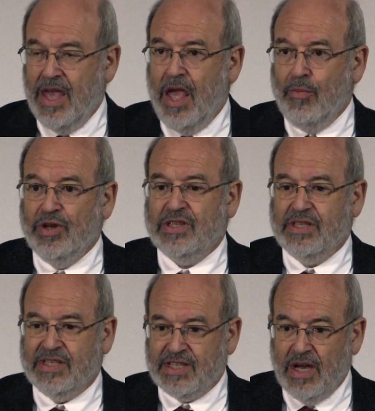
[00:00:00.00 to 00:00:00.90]
in which
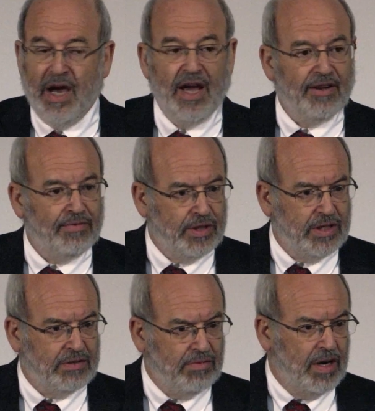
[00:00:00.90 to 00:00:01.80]
the science,
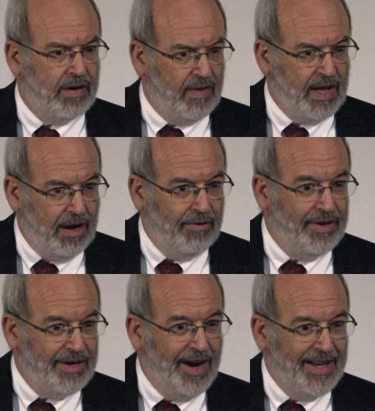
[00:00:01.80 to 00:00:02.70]
which is relatively
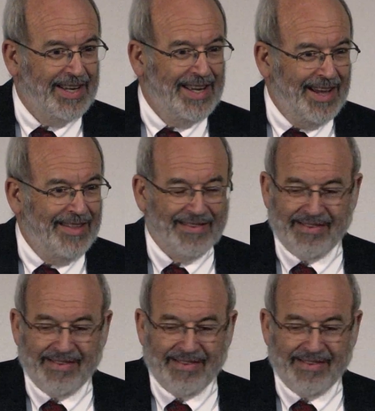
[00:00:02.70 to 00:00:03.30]
erudite in the